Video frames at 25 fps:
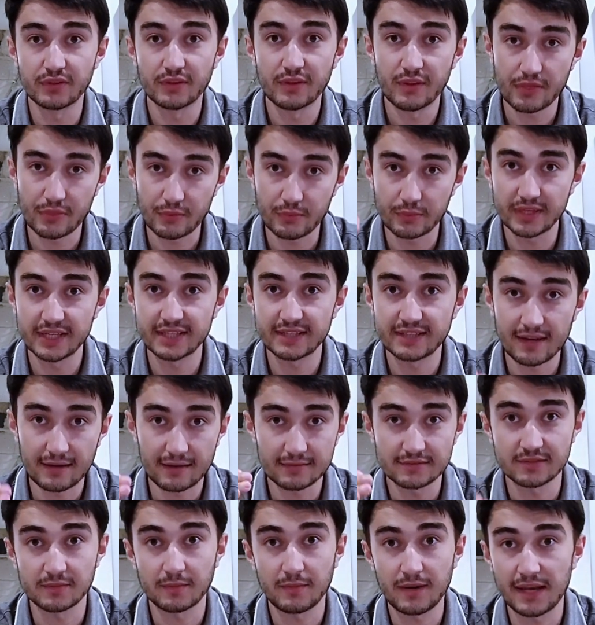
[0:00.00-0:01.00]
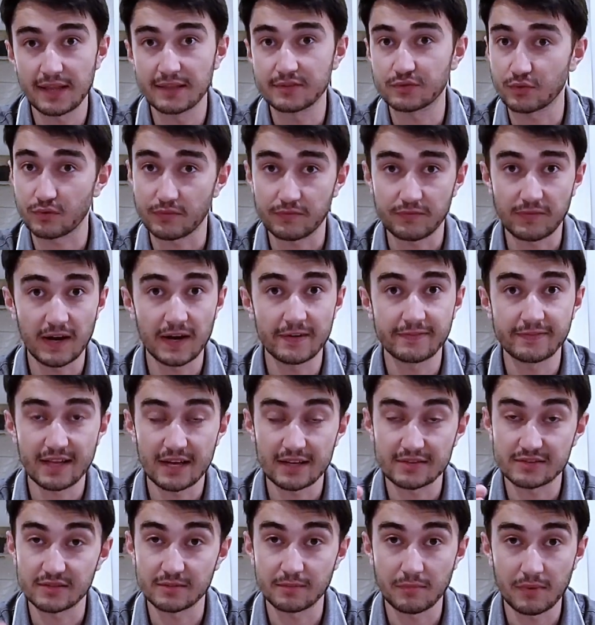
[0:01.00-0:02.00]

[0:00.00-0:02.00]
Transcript: 3,000 miles or 5,000